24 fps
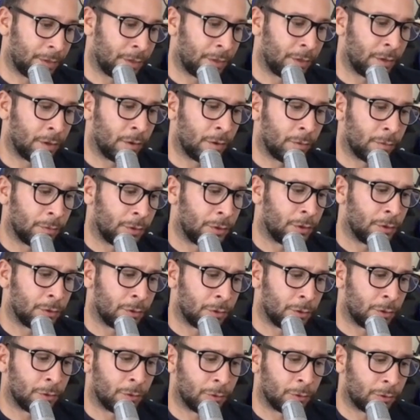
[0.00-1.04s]
you
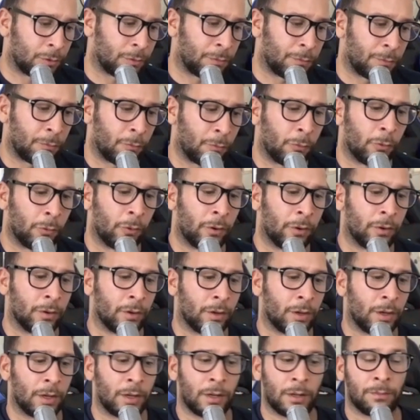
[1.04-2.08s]
used
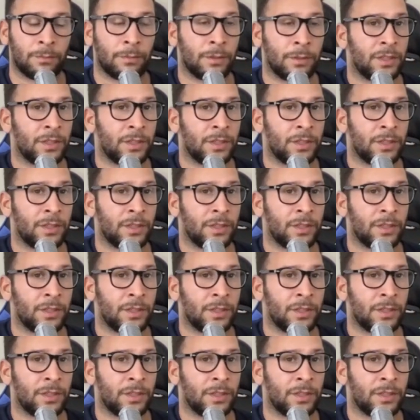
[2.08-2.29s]
for